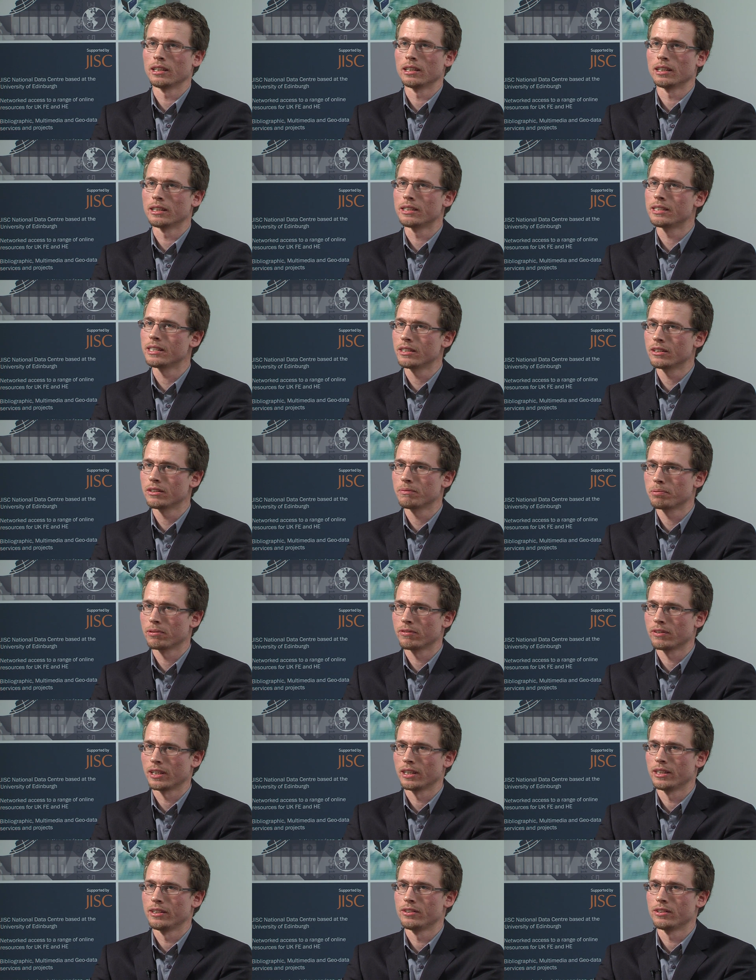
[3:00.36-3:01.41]
EDINA
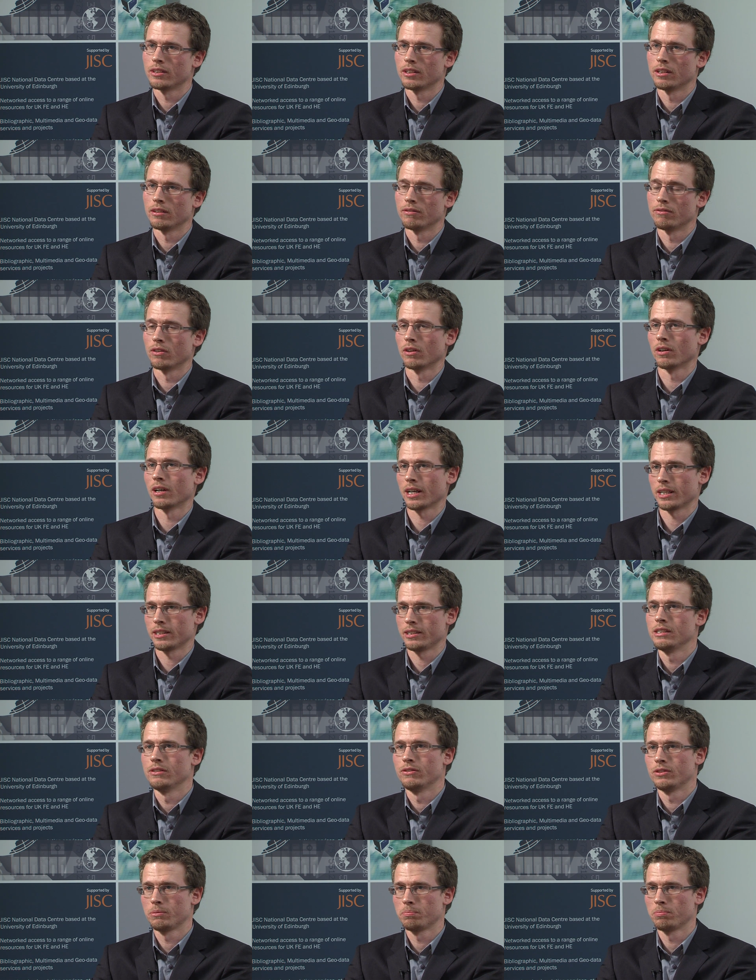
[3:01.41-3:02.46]
provides a variety
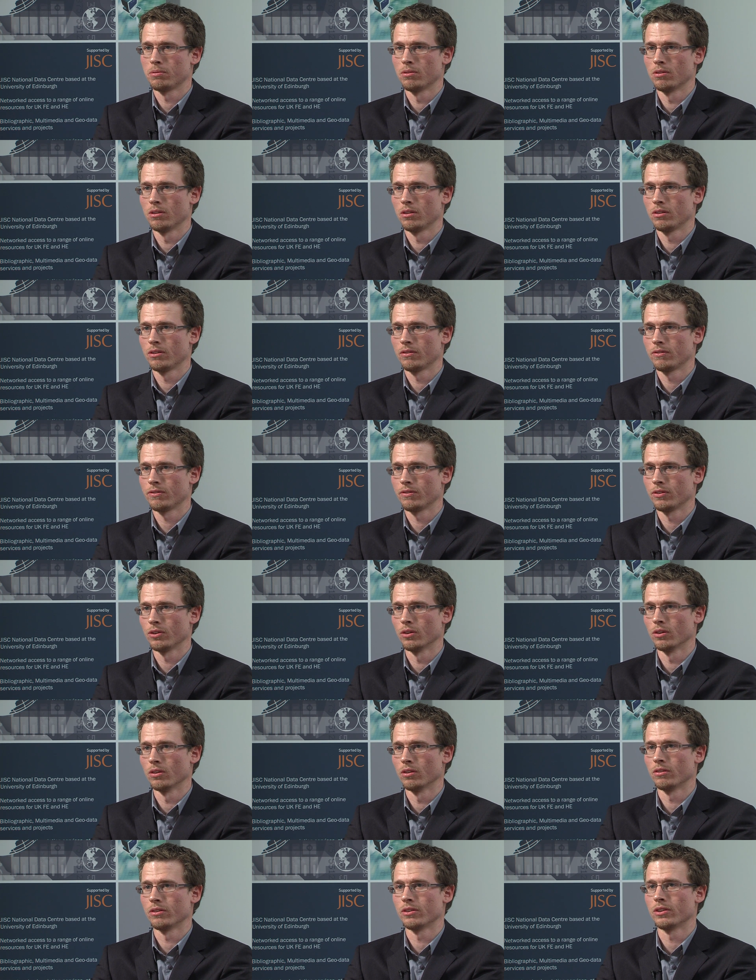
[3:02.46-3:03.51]
of support
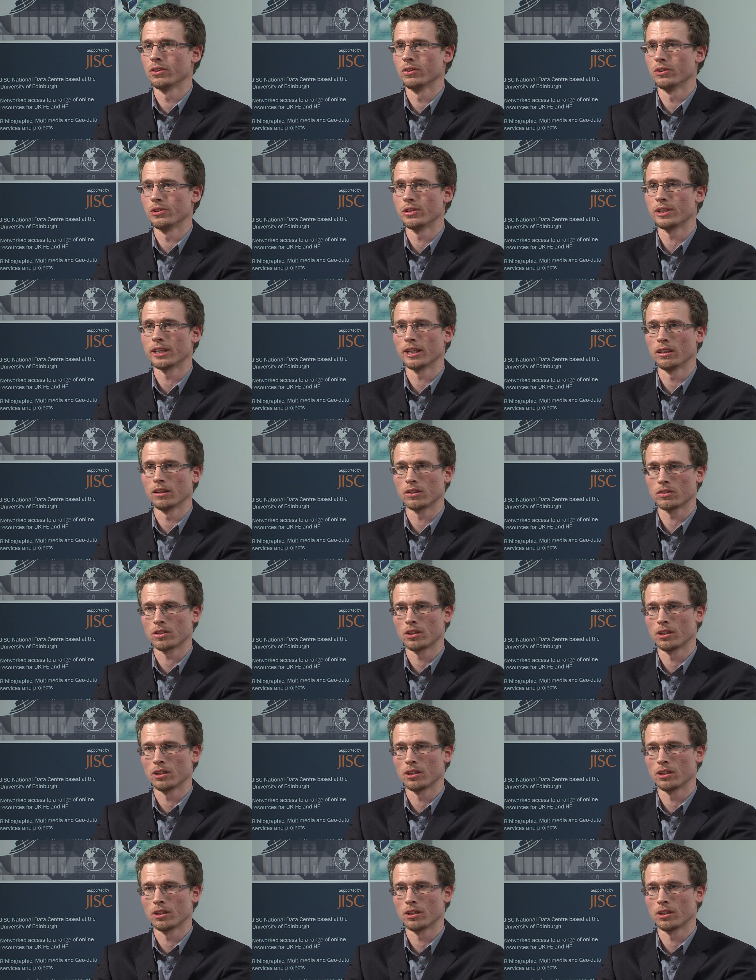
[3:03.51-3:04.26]
for the UK LOCKSS